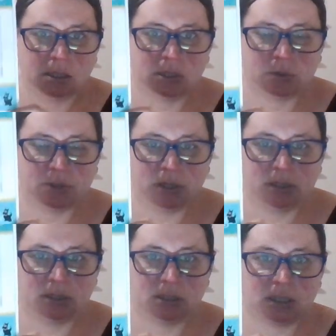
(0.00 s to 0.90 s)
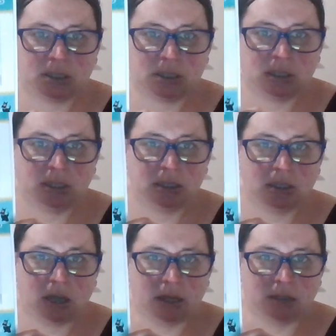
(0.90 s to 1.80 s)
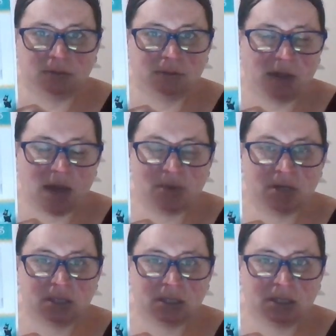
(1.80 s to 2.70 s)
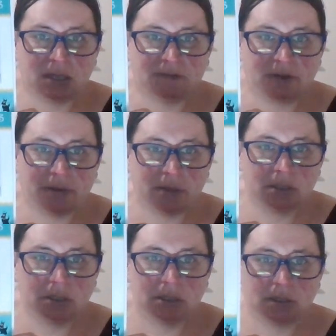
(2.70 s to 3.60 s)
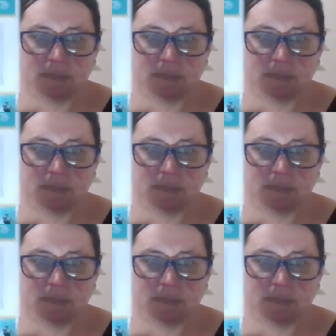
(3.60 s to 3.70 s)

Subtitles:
So there is CC. Happiness is Sunflowers.